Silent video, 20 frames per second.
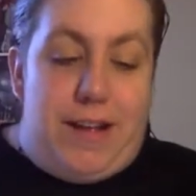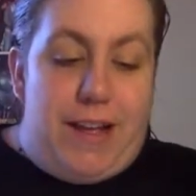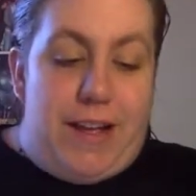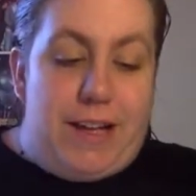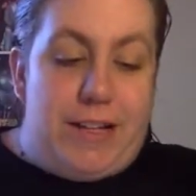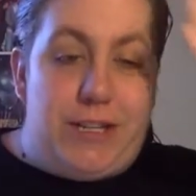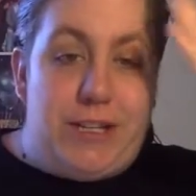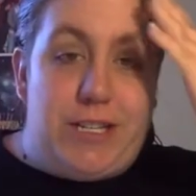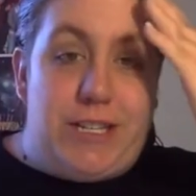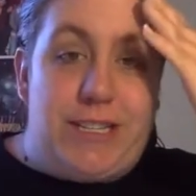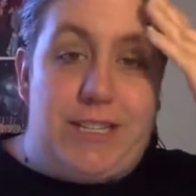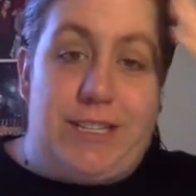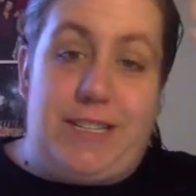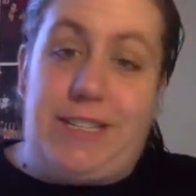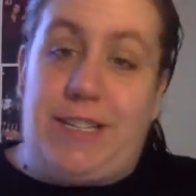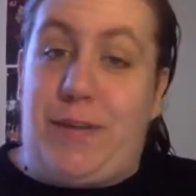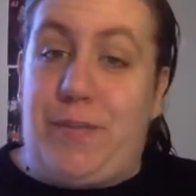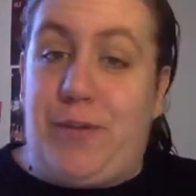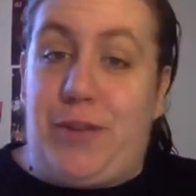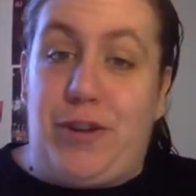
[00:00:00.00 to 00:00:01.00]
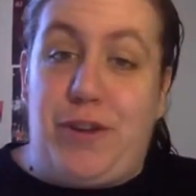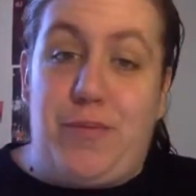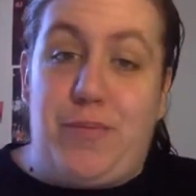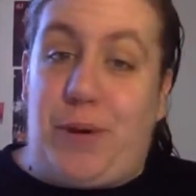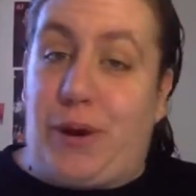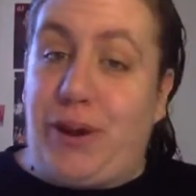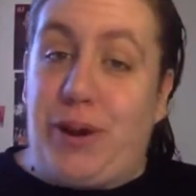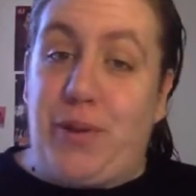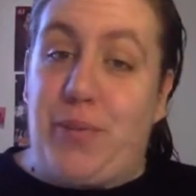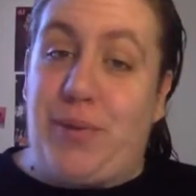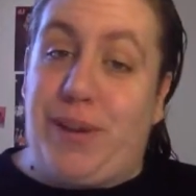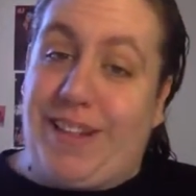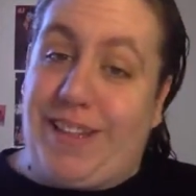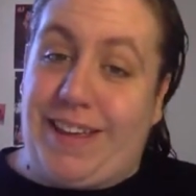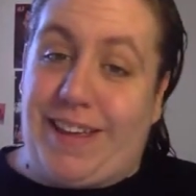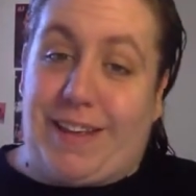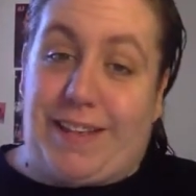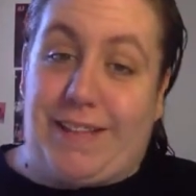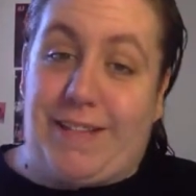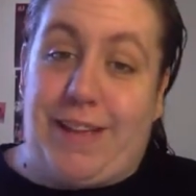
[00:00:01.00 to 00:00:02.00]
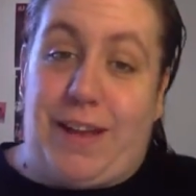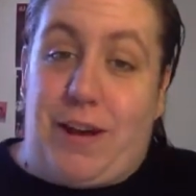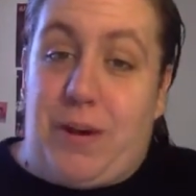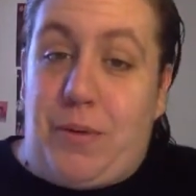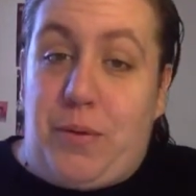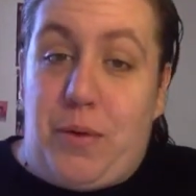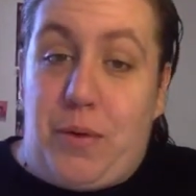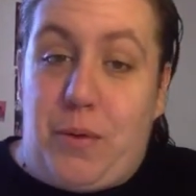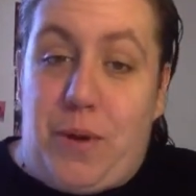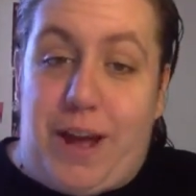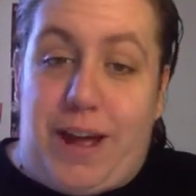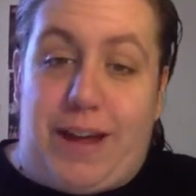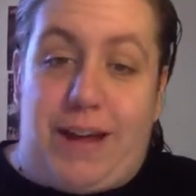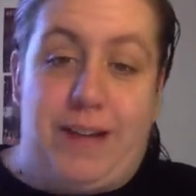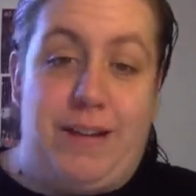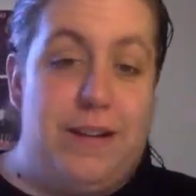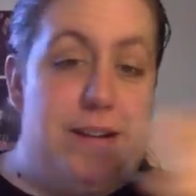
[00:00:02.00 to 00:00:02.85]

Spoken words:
it just seems to spark your brilliance. I don't know why.